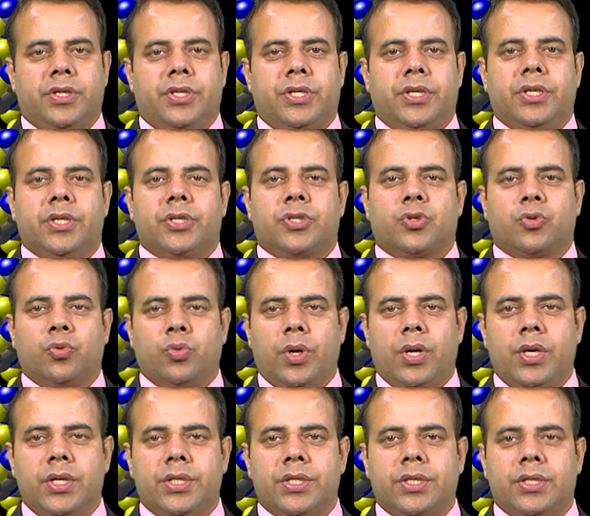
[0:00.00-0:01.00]
Dear
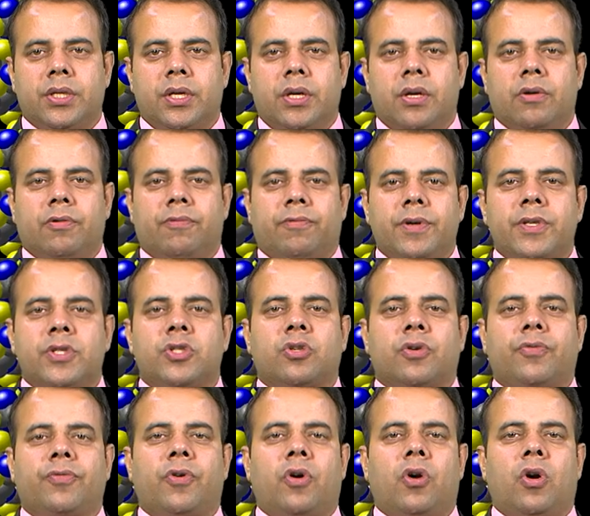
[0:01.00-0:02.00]
students, first
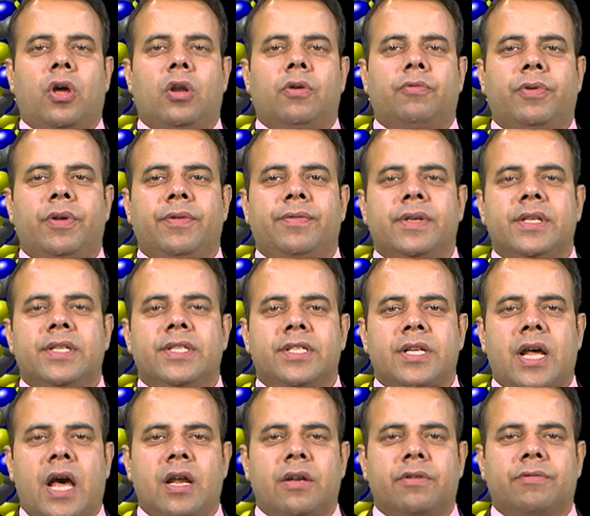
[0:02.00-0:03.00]
of all we will
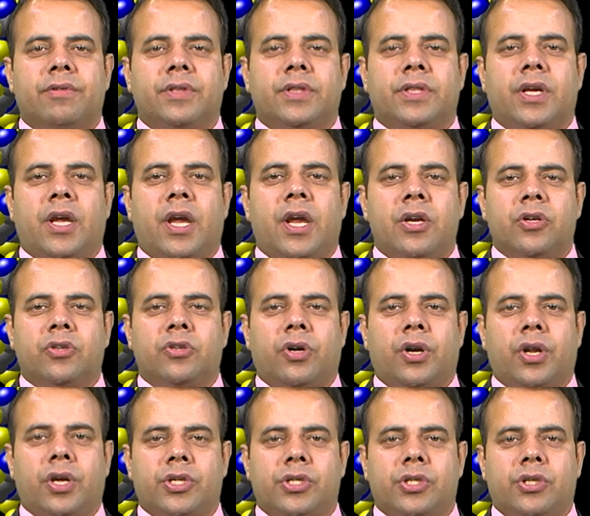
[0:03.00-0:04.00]
start with the
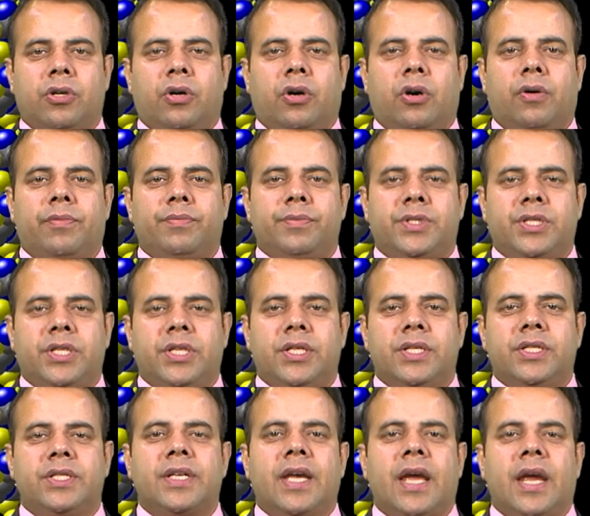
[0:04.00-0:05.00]
introduction of
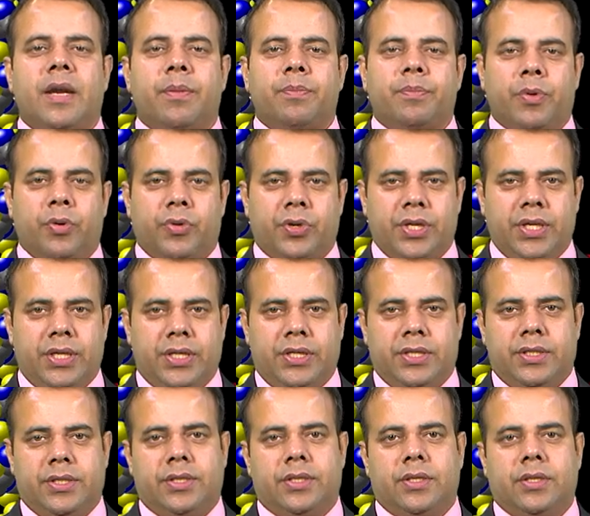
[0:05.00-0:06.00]
genes and
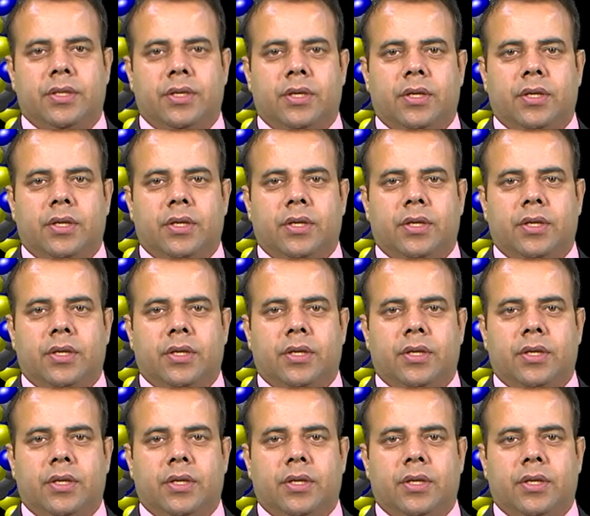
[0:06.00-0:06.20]
proteins.